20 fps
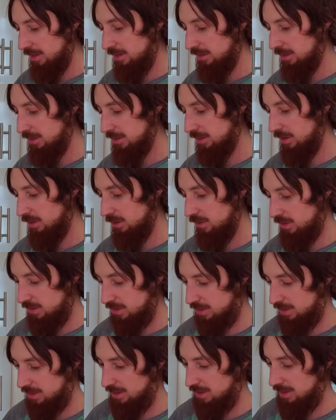So,
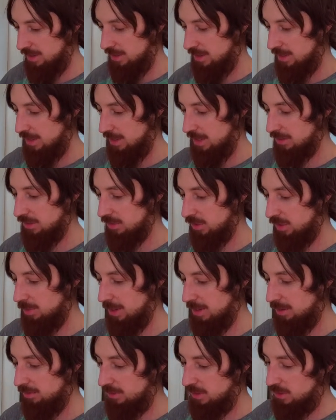that's only
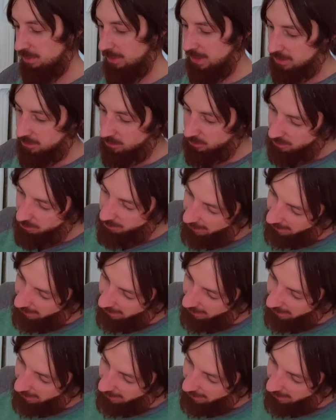been a few minutes for the